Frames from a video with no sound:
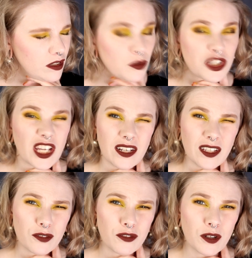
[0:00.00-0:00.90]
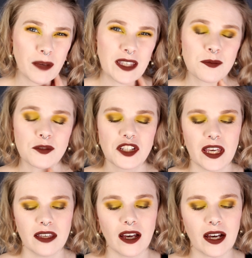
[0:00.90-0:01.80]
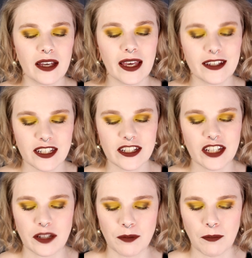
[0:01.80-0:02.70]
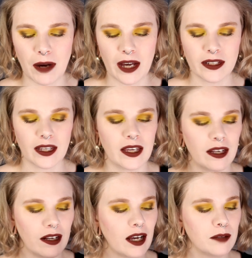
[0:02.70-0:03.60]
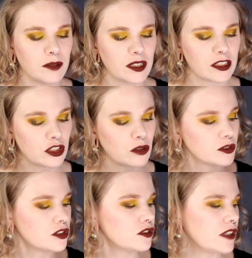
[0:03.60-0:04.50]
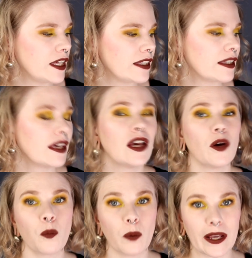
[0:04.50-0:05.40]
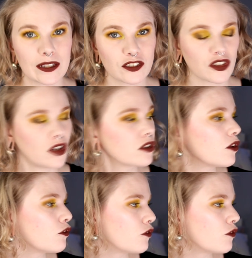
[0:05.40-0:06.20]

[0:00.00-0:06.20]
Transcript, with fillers: Oceanic from Ace Beaute, I actually changed my mind and I'm, I'm going to take Whale Song